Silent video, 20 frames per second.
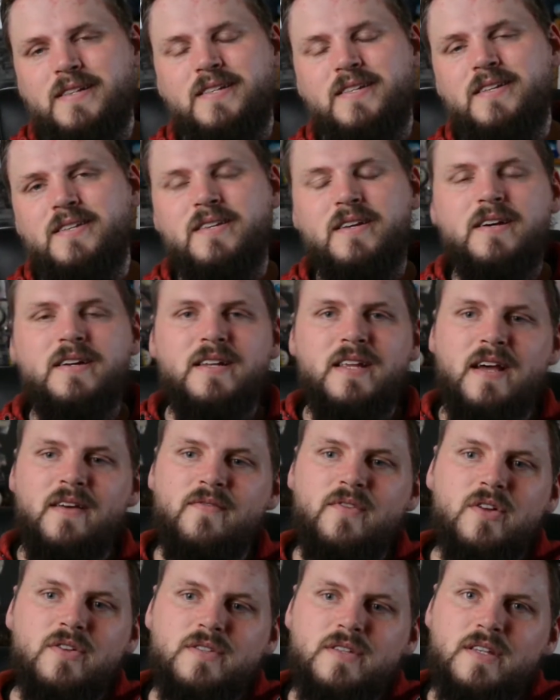designed to
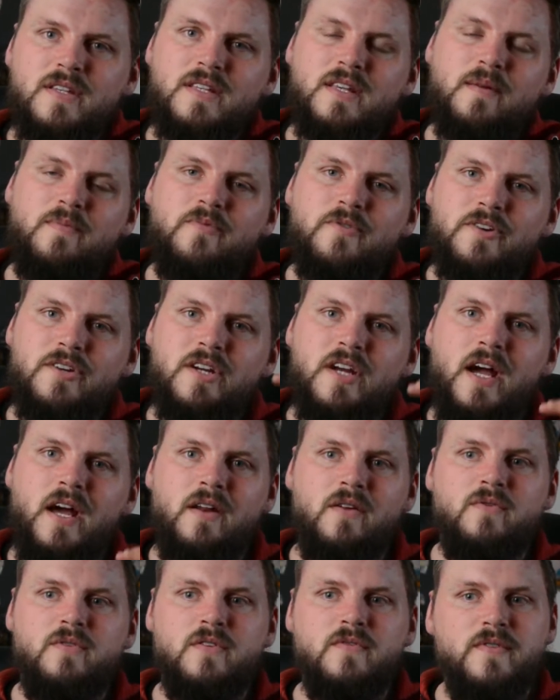have lots of separate
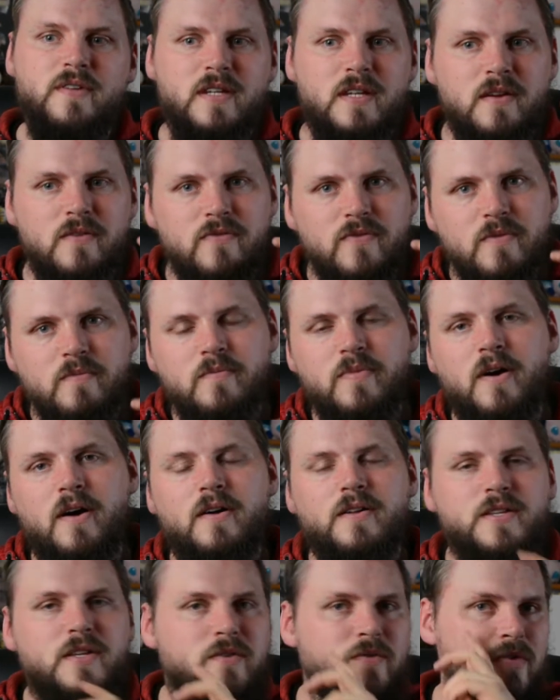channels for different
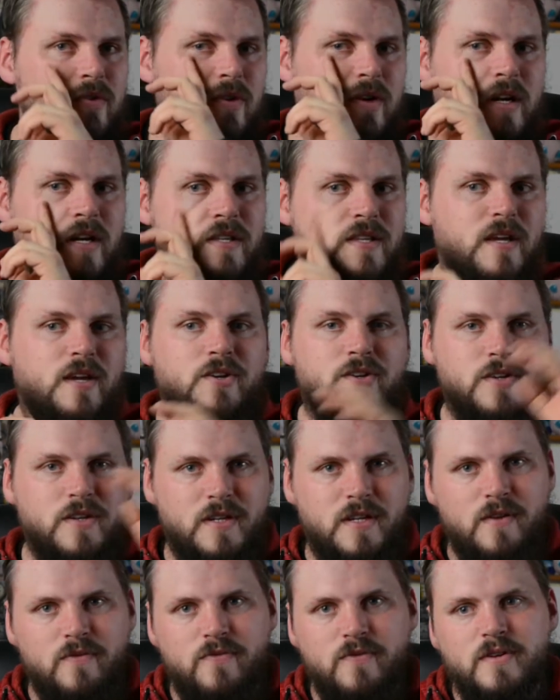parts of your
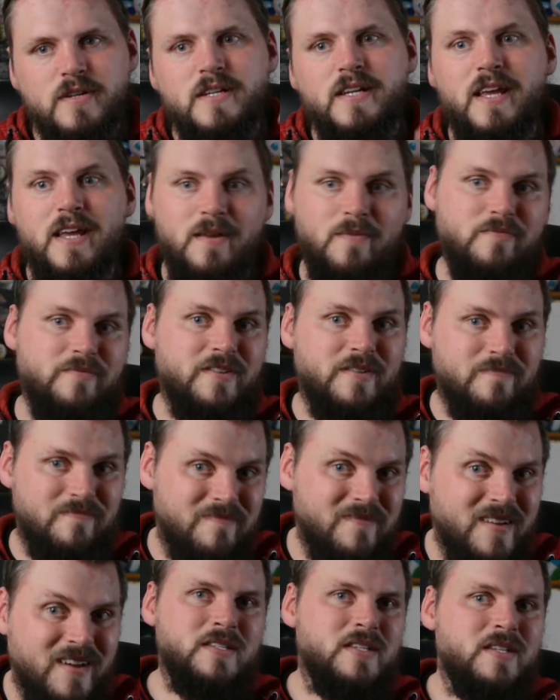organisation, different teams.
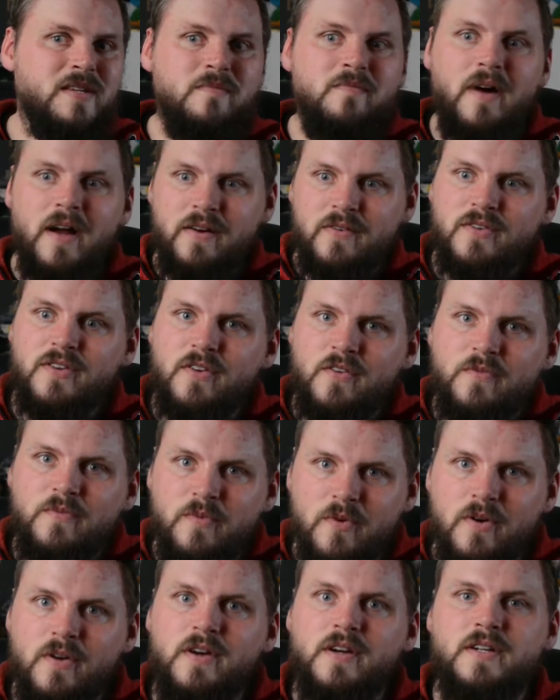As it's a Microsoft
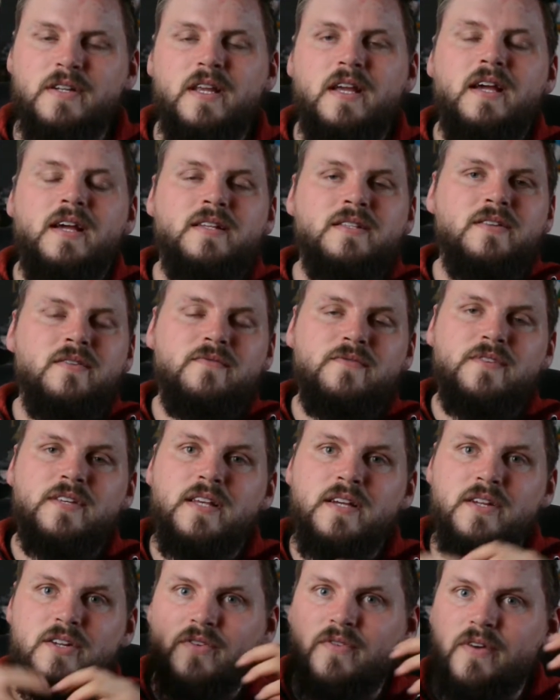product, it's
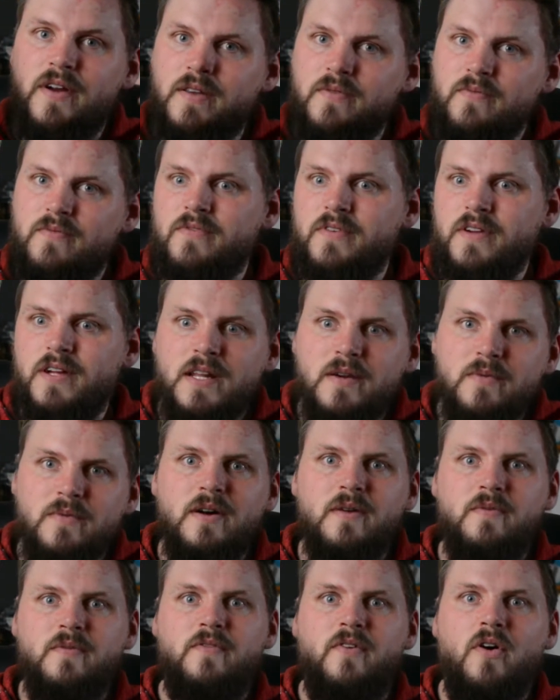obviously integrated really
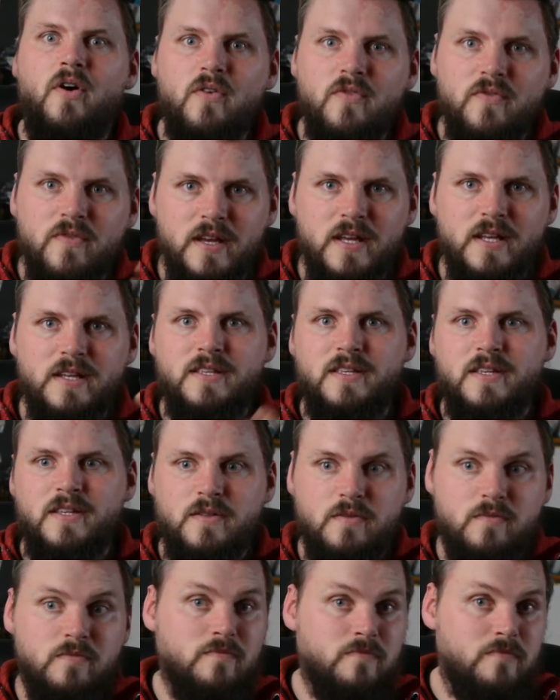well with Office
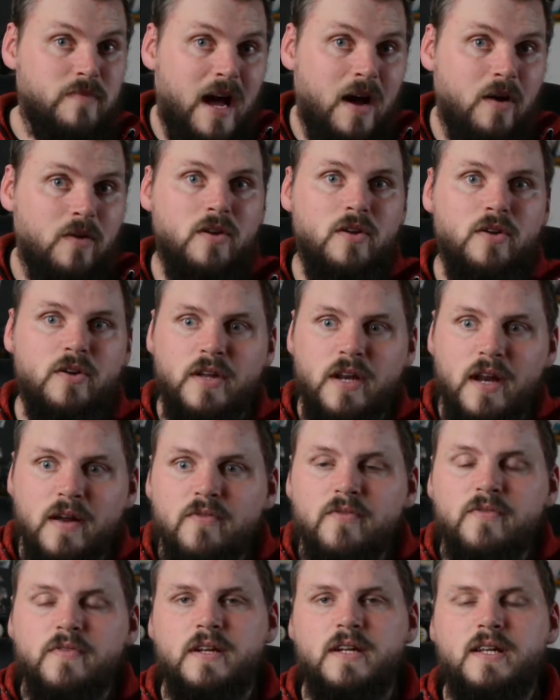and Outlook and
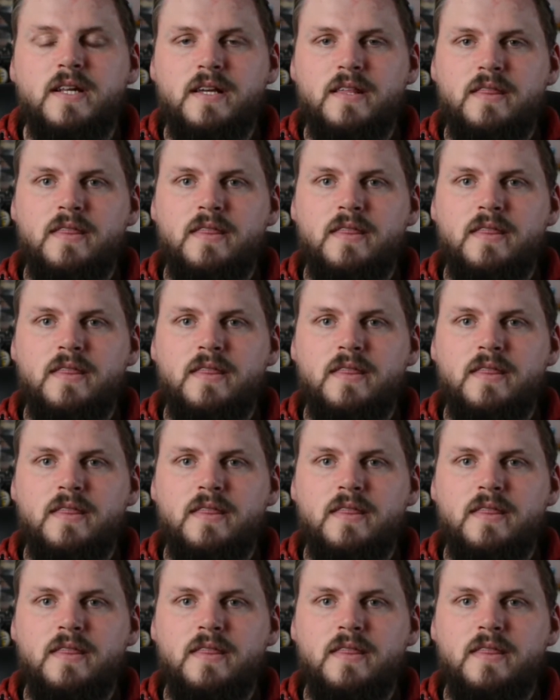everything like